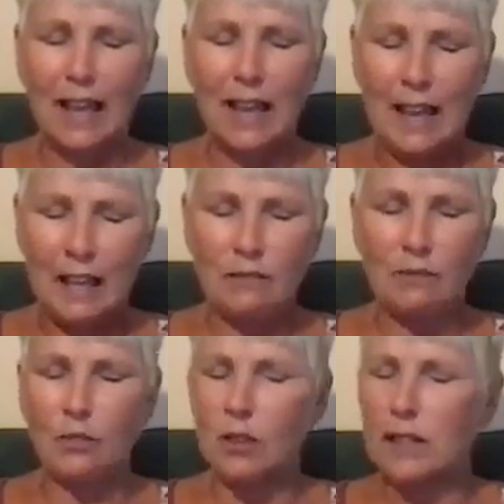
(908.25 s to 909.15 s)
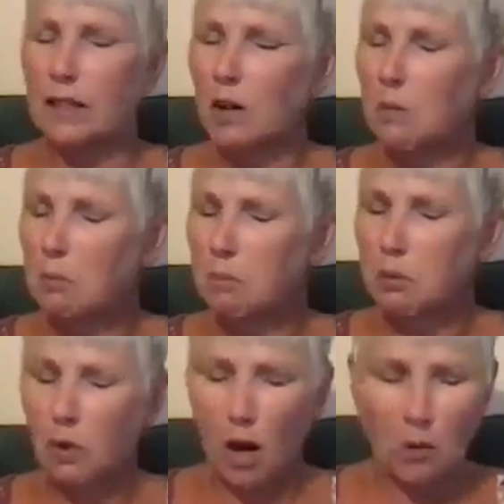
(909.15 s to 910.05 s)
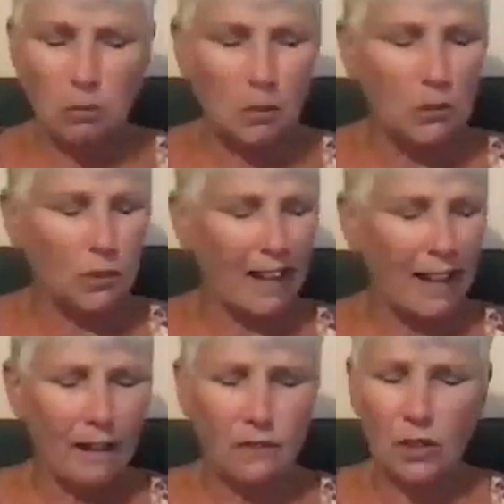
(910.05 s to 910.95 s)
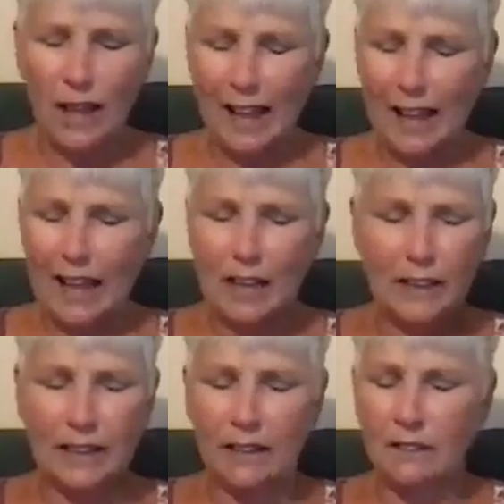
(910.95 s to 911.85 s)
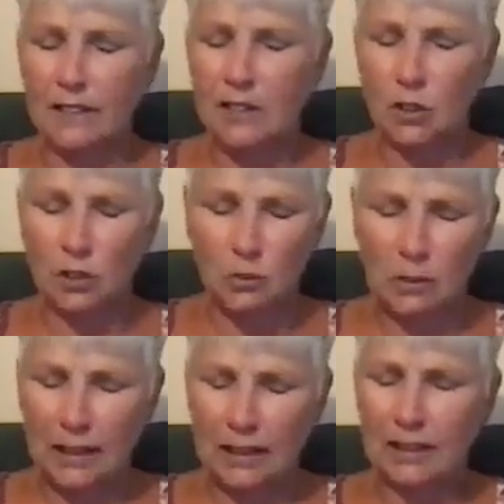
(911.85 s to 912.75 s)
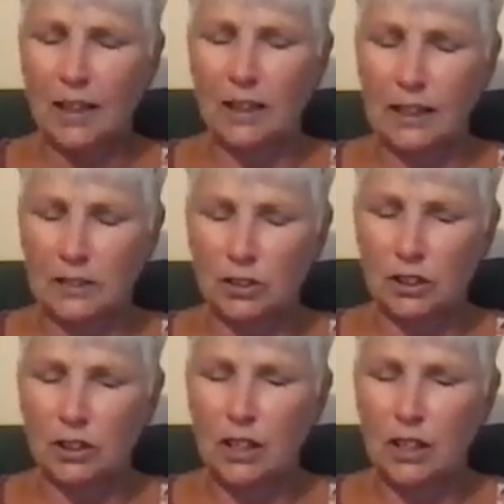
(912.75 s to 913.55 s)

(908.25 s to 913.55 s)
every problem you've ever had in this human incarnation.